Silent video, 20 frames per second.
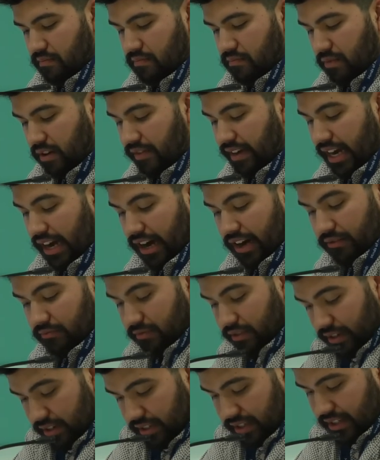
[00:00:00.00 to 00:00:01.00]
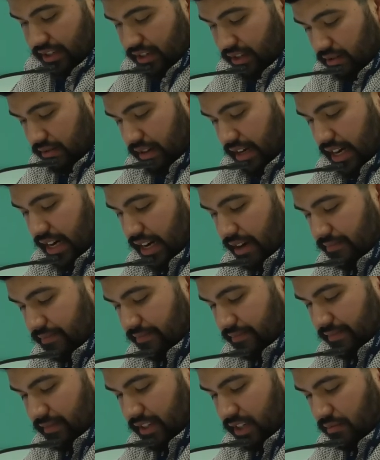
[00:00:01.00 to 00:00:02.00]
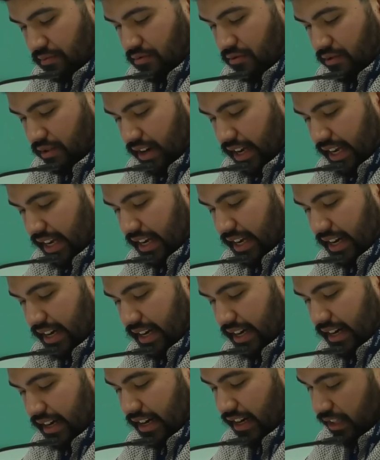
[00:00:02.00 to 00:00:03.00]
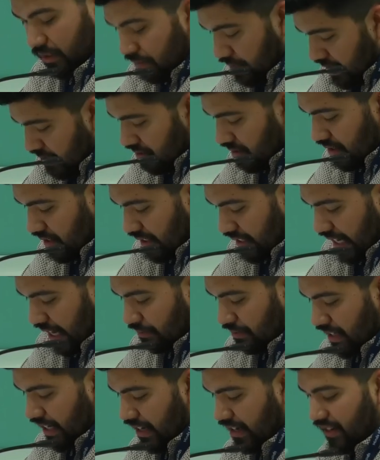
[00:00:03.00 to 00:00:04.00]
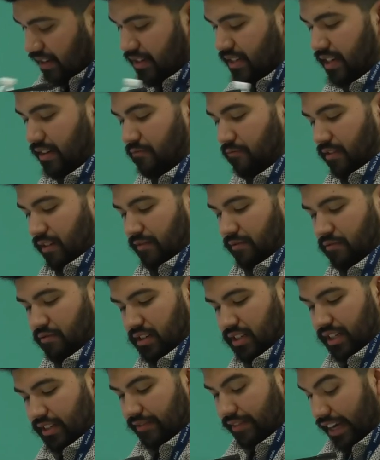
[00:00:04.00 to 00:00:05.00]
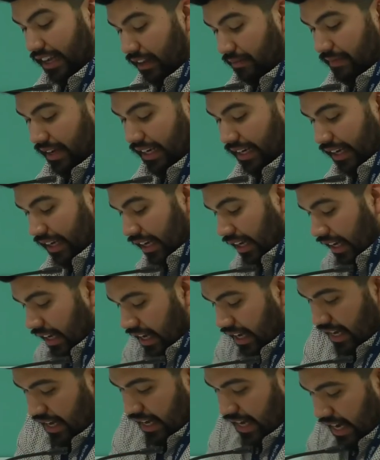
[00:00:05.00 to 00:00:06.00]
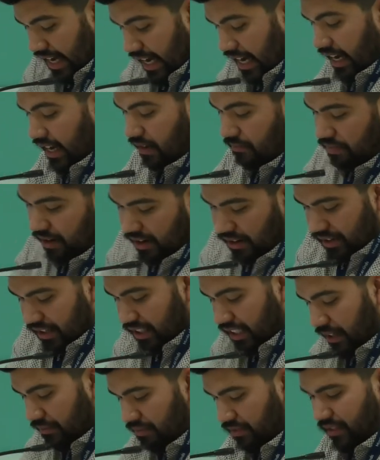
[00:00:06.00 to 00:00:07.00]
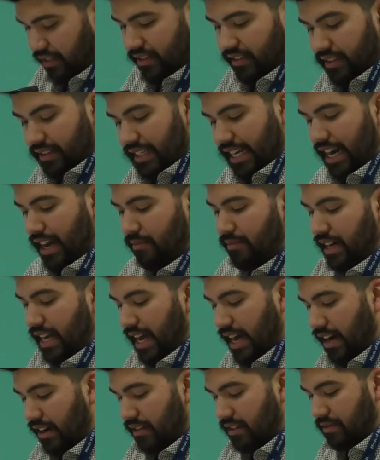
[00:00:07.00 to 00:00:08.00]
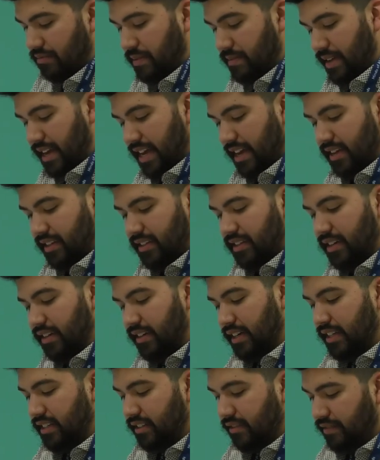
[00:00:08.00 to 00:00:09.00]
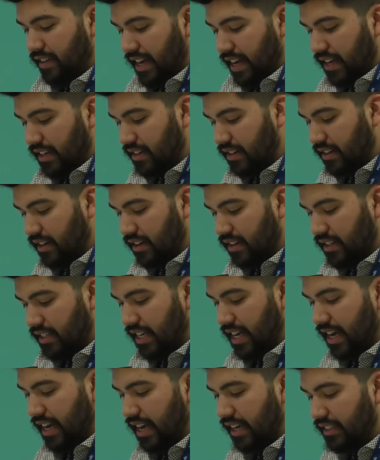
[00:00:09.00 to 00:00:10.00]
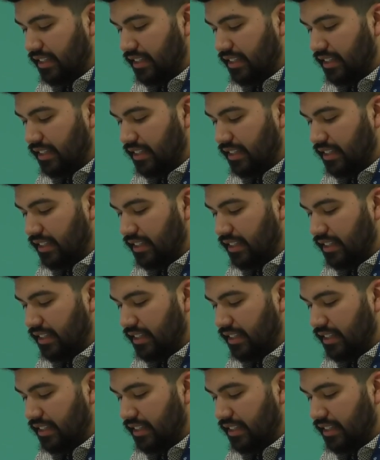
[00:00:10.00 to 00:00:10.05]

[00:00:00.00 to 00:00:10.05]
Moving onward to supporting entrepreneurs, job seekers, and workforce development. In partnership with the Talbert House, we began a series of hands-on tech